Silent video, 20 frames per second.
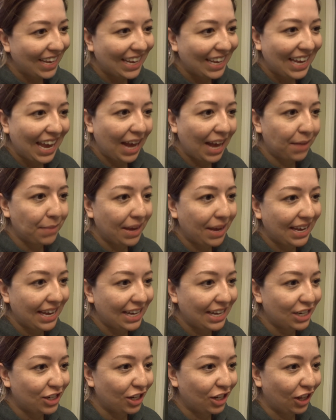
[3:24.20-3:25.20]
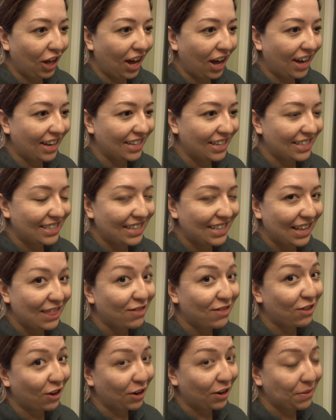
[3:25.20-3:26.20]
can't make enchiladas
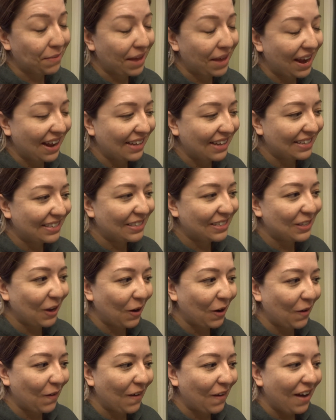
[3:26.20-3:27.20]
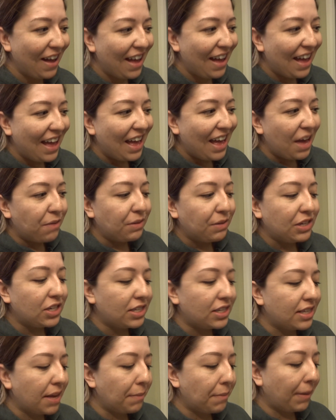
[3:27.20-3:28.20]
in 30 minutes. So we
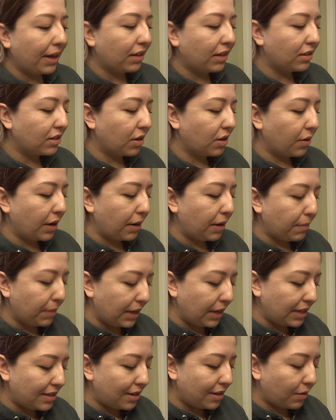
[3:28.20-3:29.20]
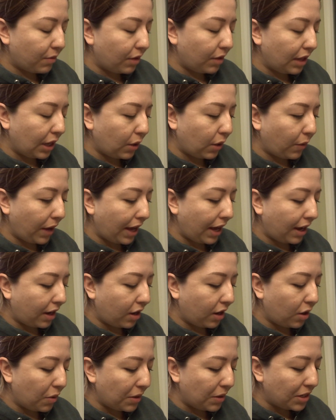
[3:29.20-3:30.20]
just sent Michael to go get a pizza really quick,
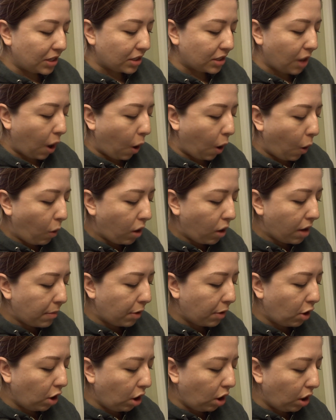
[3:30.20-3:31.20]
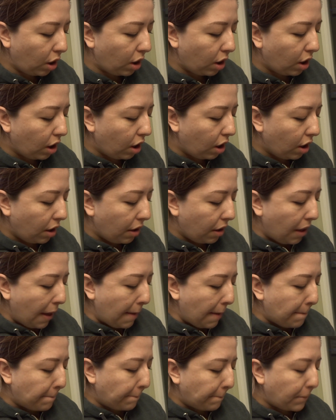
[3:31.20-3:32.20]
which is horrible,
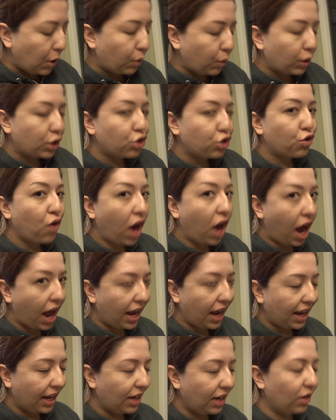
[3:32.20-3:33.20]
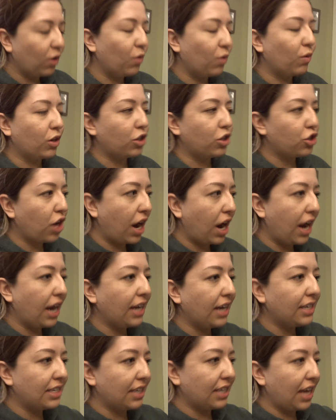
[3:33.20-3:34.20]
but we're trying. We're
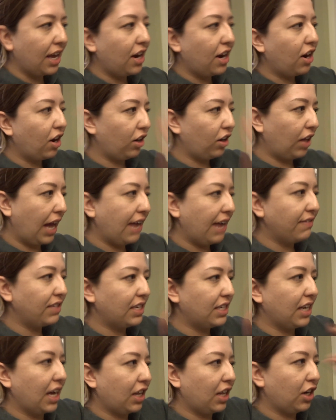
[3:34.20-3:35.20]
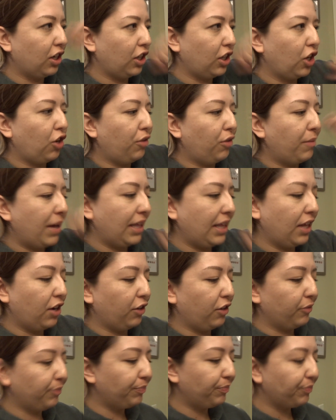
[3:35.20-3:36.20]
trying to get our lives together little by
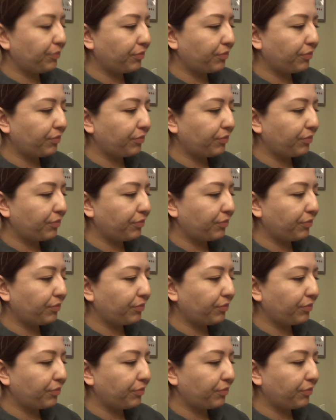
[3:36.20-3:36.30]
little.